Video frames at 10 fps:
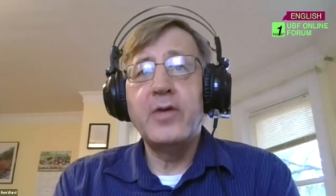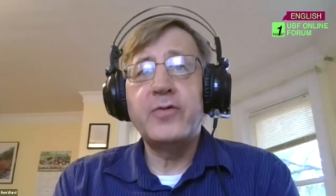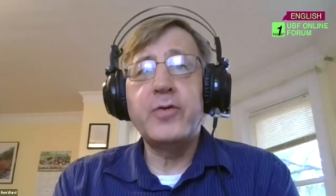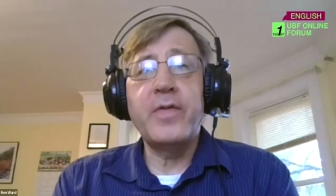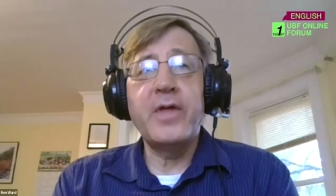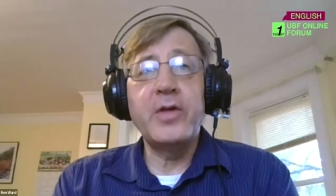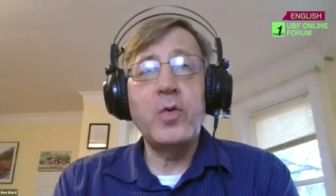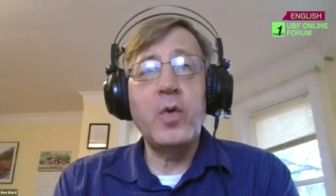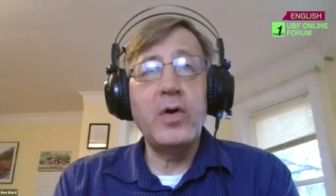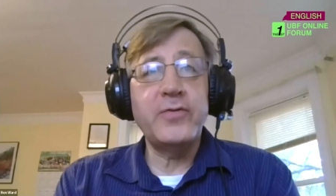so that
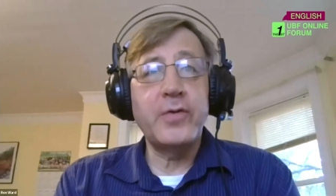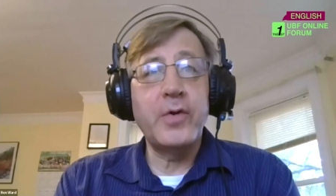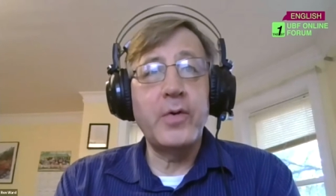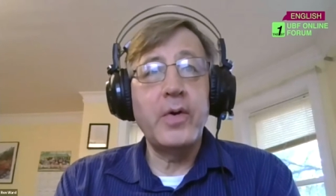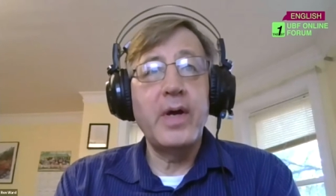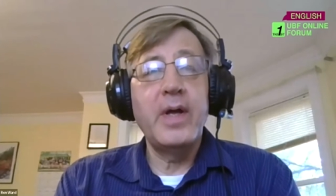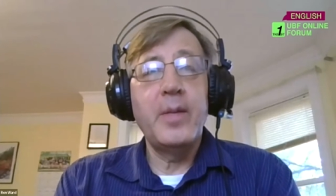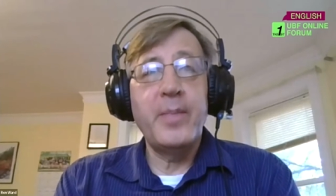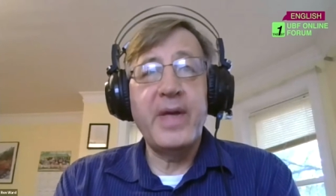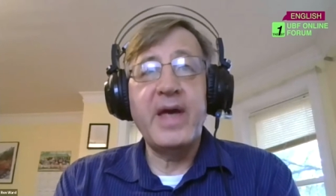you also
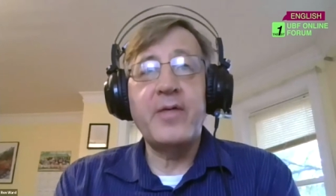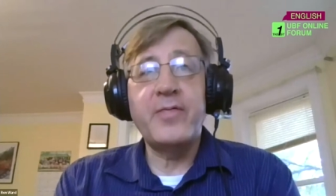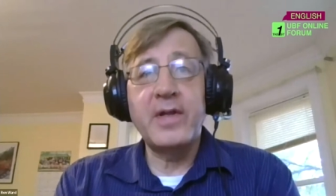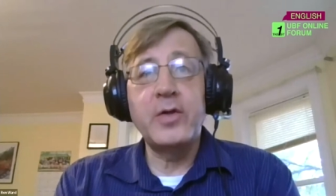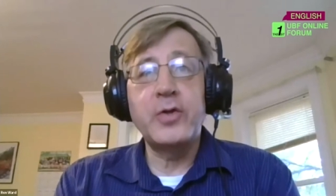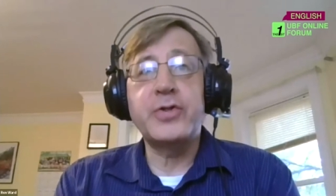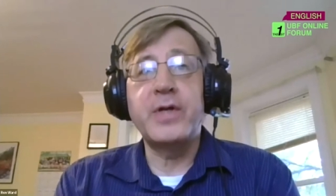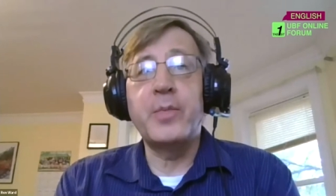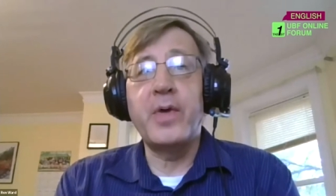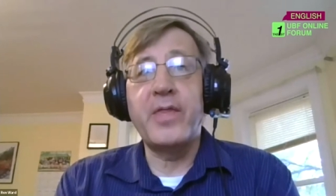may have
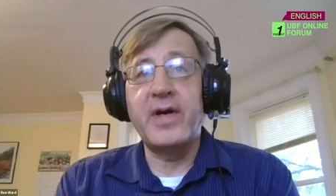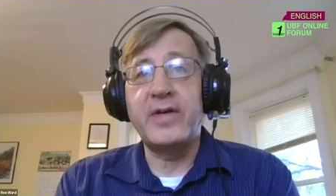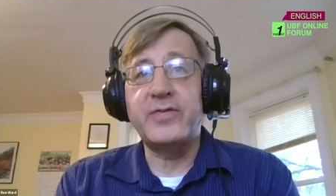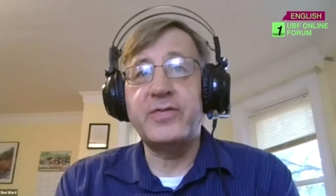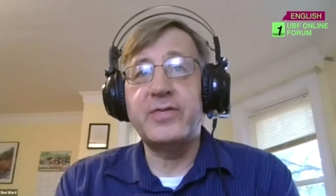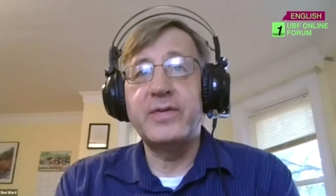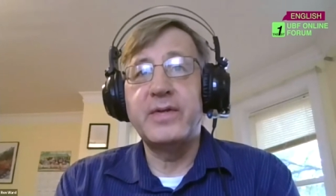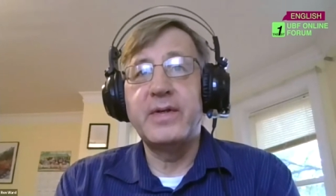fellowship with us.